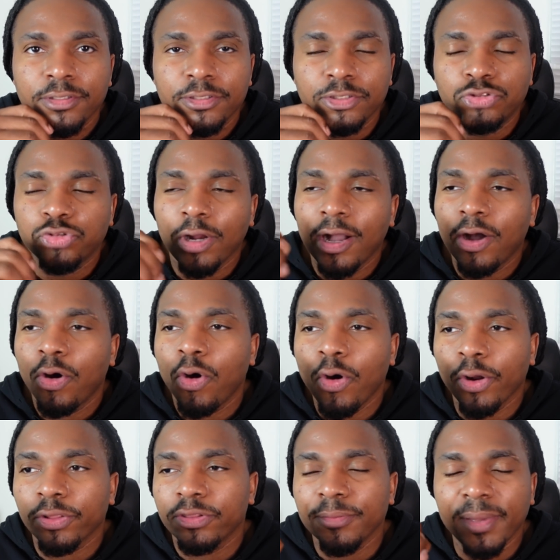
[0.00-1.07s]
to try
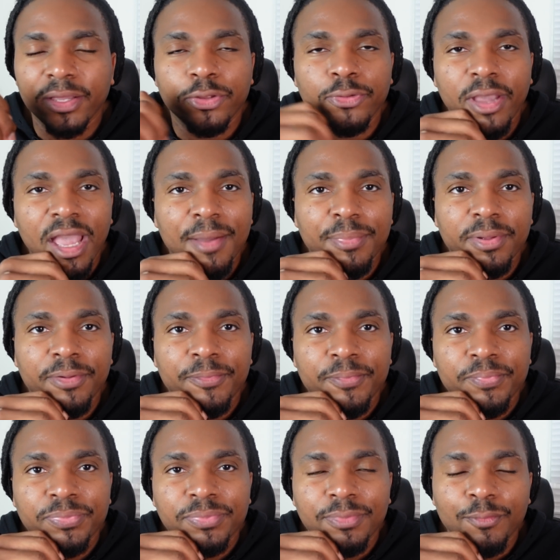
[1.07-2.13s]
hard to make you happy
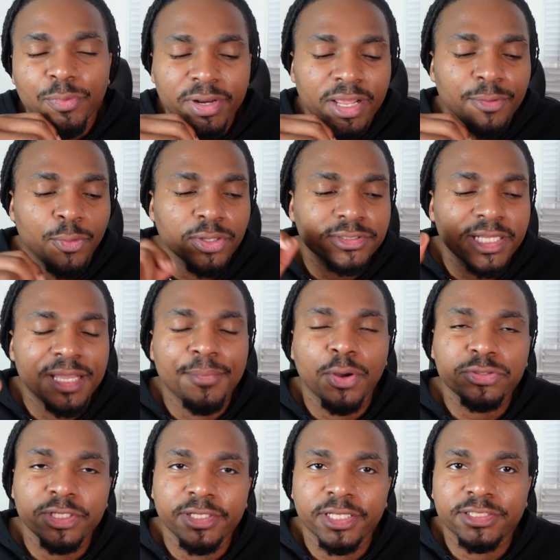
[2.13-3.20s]
when they once they
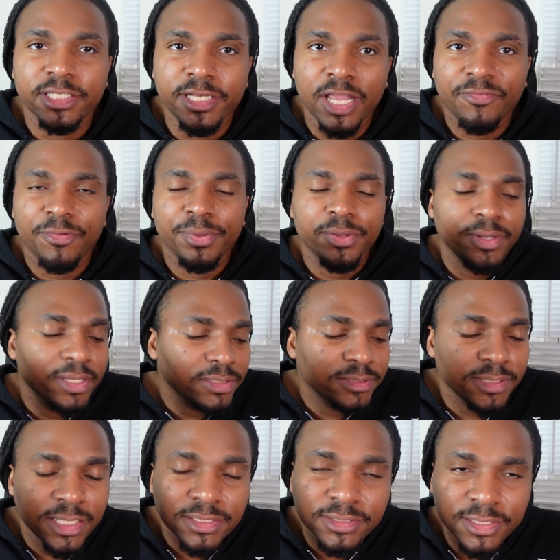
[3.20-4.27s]
emotionally disconnect from you it's,
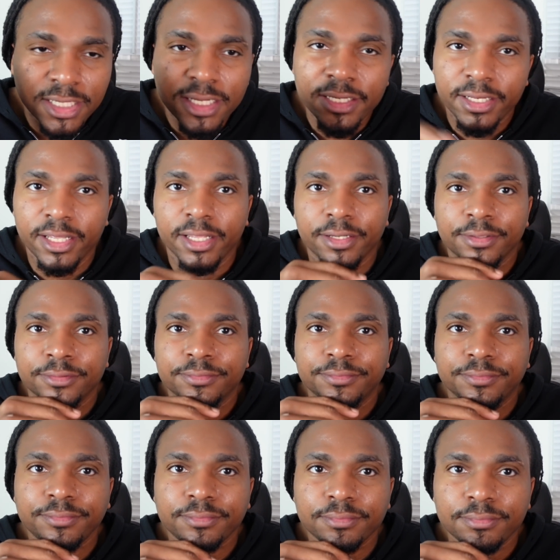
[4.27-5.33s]
it's done then
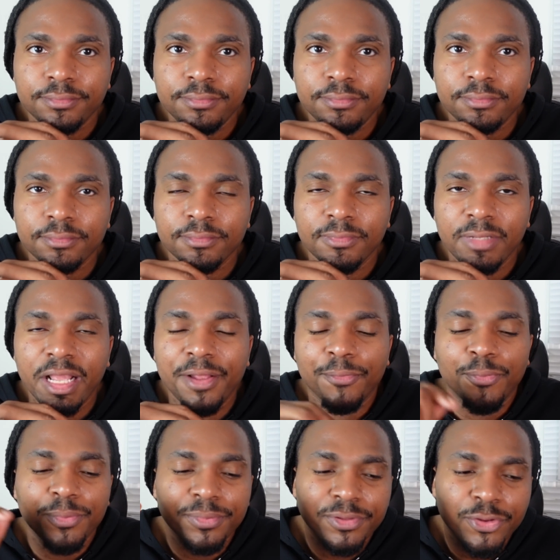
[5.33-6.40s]

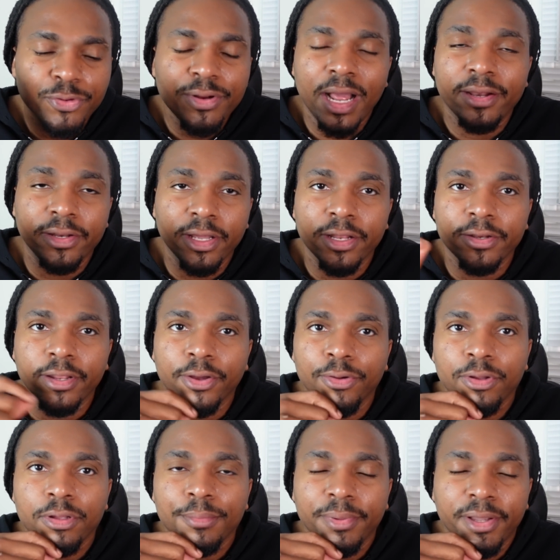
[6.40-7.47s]
and you're not done
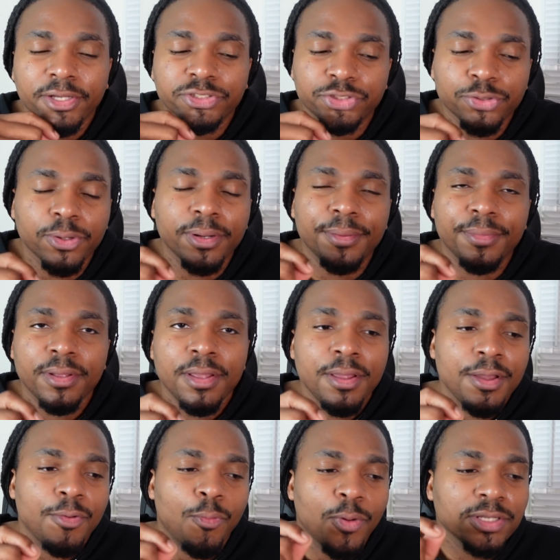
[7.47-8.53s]
though because you're
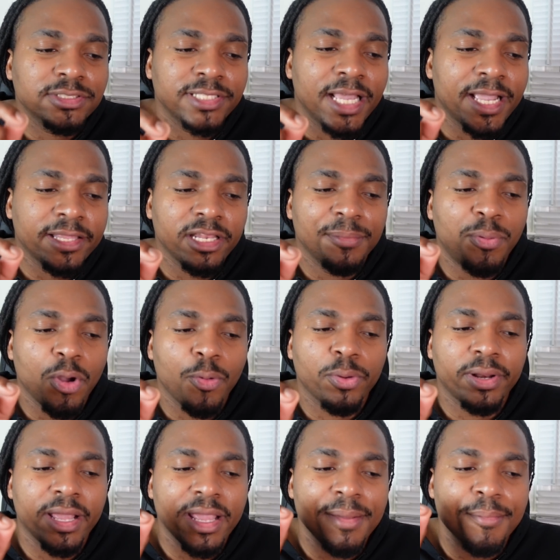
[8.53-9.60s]
once they get to the point
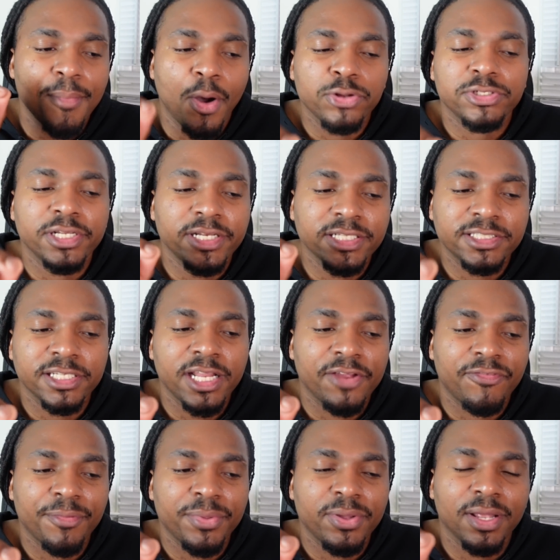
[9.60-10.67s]
where they emotionally
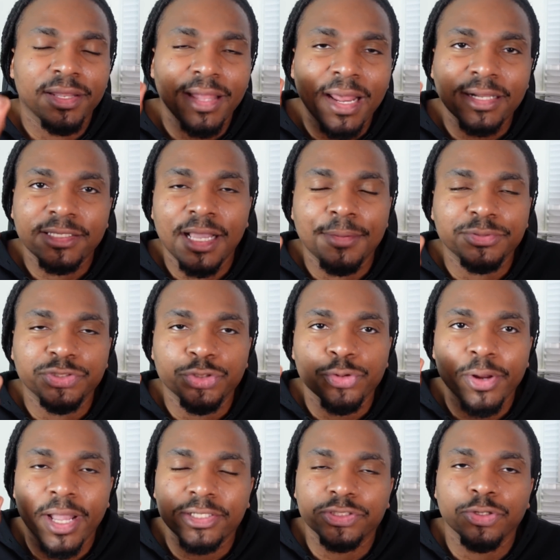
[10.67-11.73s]
disconnect from you a lot of times
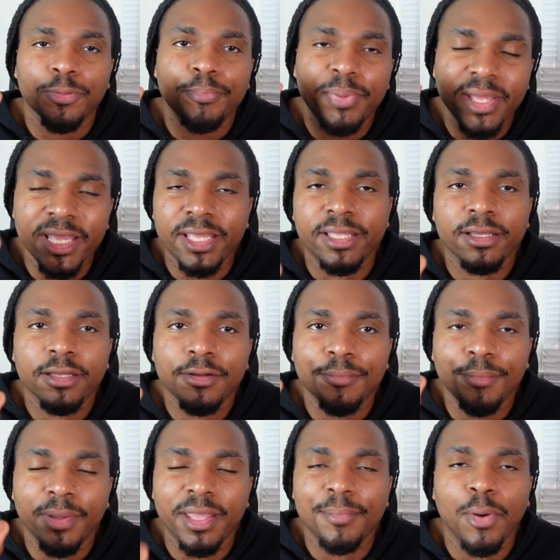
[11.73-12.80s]
you're at your peak
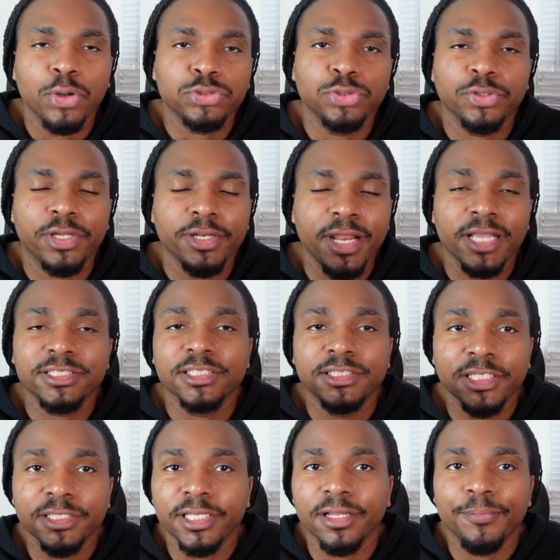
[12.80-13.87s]
emotional connection
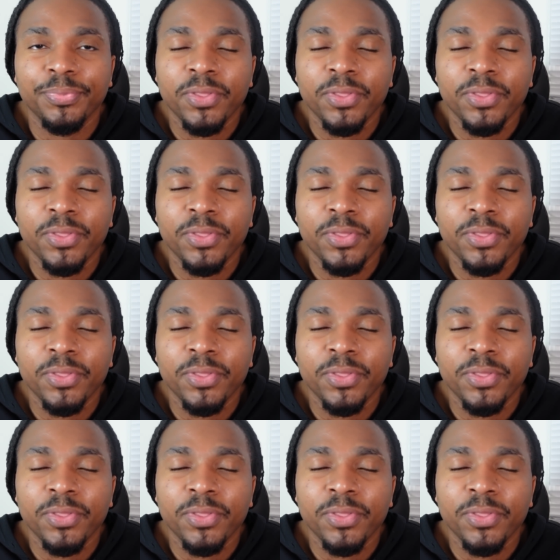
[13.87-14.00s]
to them